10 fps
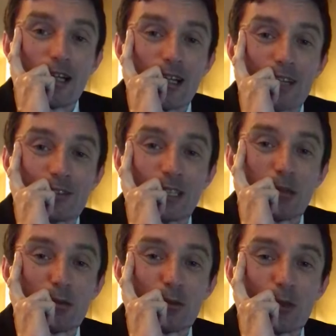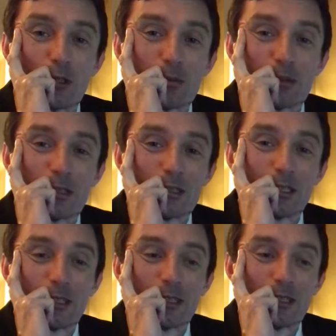I've said it before, I'm going to say
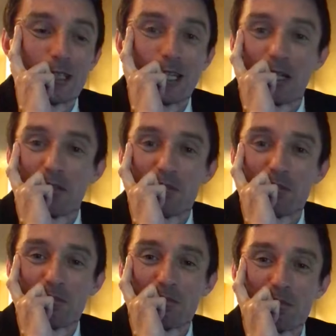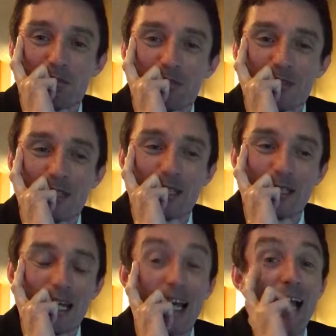it again. Uh,
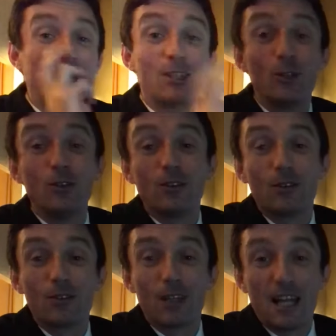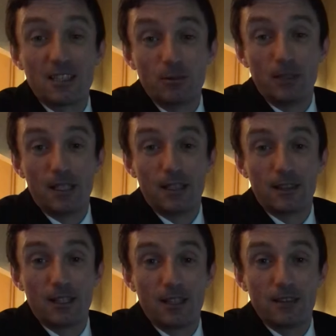I, I couldn't last weekend,
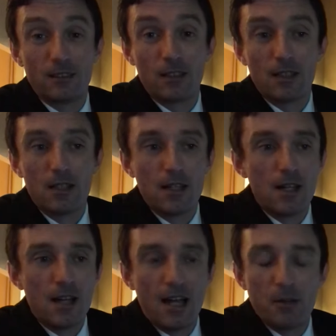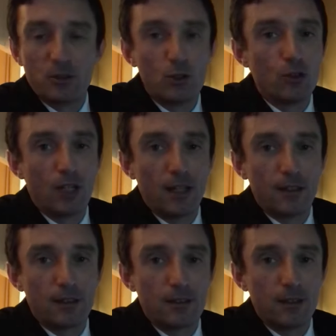guys. I was too
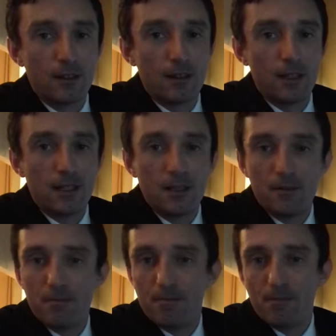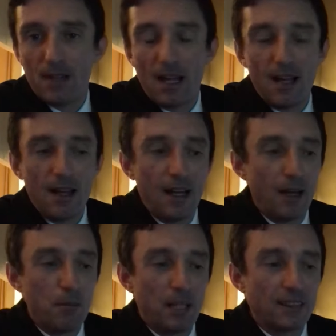tired. Um,
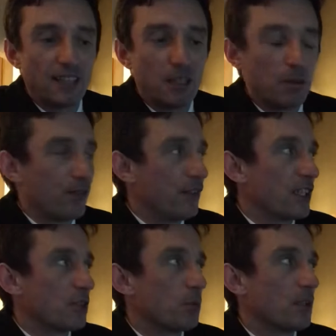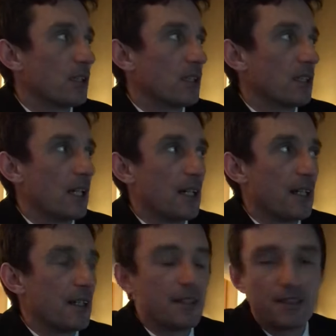by the time I'd finished my uh,